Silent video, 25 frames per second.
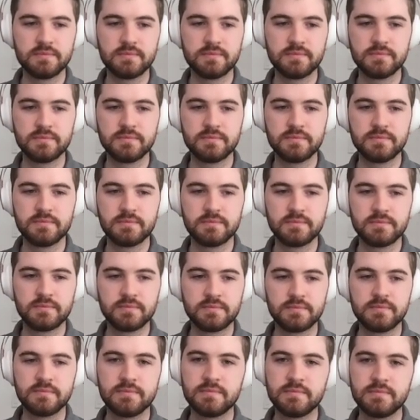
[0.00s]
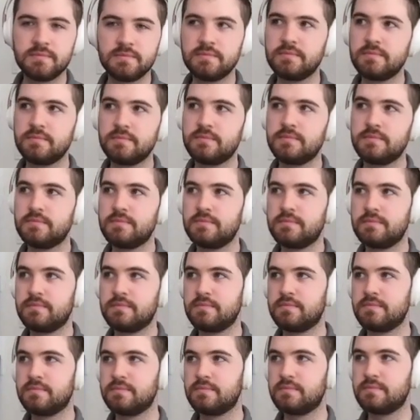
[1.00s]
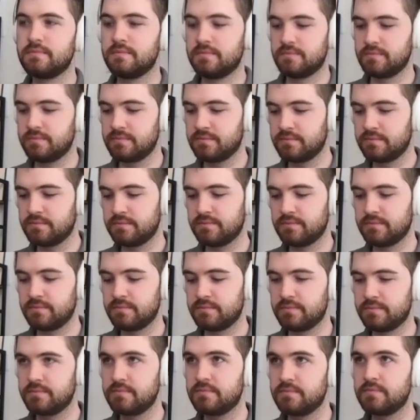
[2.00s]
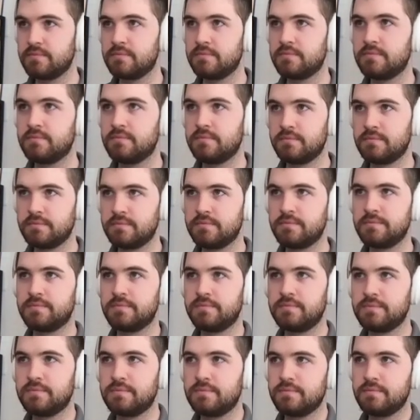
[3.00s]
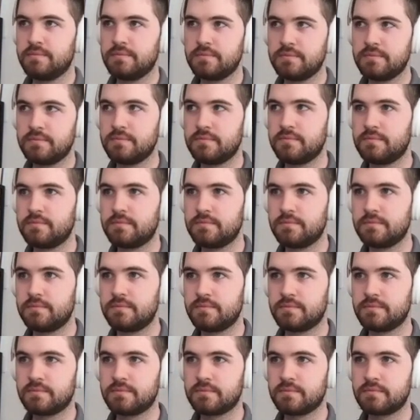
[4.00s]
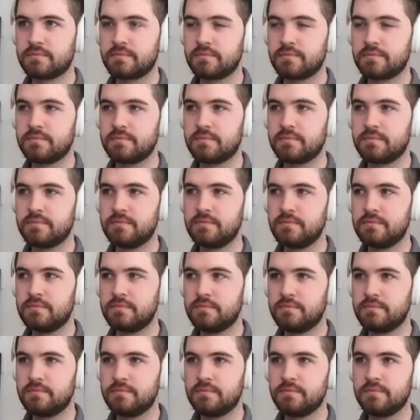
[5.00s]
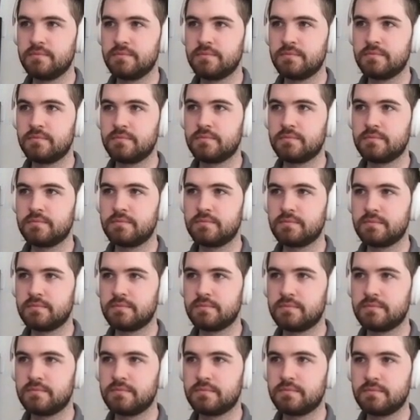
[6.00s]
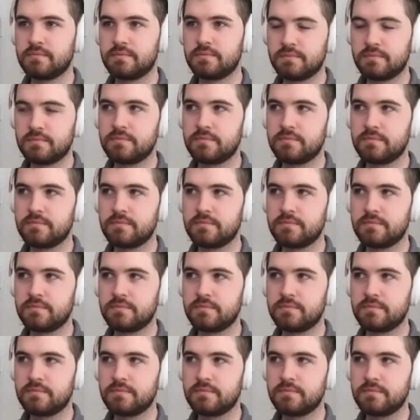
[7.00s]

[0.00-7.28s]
(not speaking)